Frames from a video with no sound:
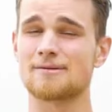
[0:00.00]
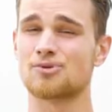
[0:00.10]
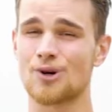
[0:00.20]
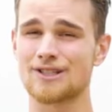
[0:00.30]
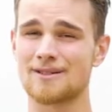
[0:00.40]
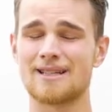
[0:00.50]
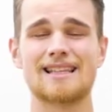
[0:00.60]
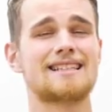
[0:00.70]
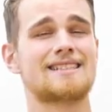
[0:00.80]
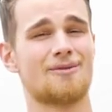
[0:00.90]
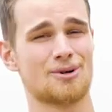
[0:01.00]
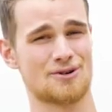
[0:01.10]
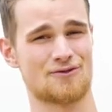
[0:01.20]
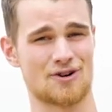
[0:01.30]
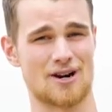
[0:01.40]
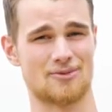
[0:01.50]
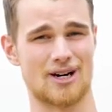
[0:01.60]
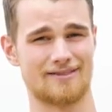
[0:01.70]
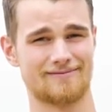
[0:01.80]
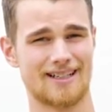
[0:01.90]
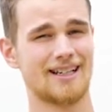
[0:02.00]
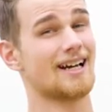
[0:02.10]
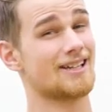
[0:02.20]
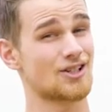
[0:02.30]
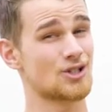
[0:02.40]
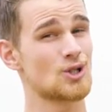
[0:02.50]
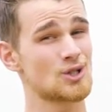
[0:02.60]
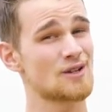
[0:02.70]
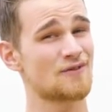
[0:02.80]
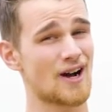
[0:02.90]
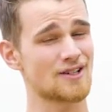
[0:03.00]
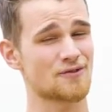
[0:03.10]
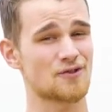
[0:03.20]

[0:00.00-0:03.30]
is approximately double your frame rate. And you can usually find your